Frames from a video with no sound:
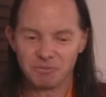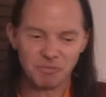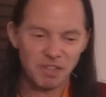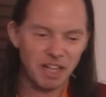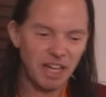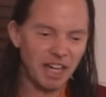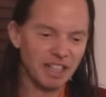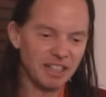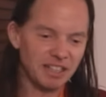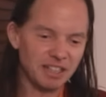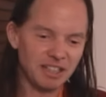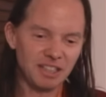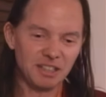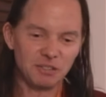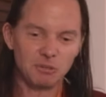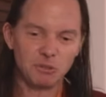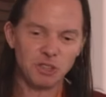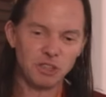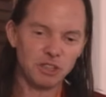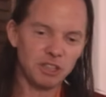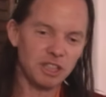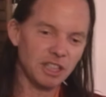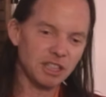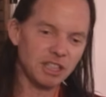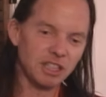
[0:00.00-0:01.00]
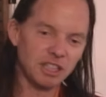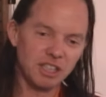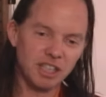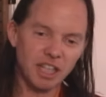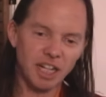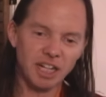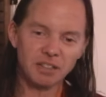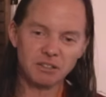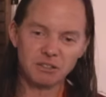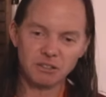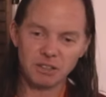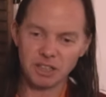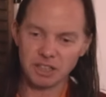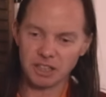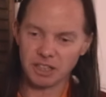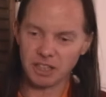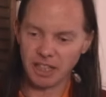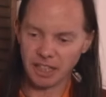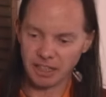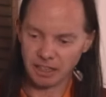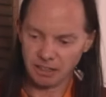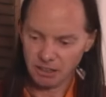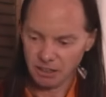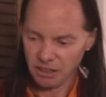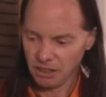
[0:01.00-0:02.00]
And when you get to Tantra, it's
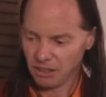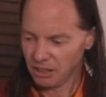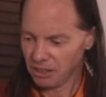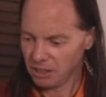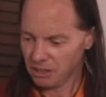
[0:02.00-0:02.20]
like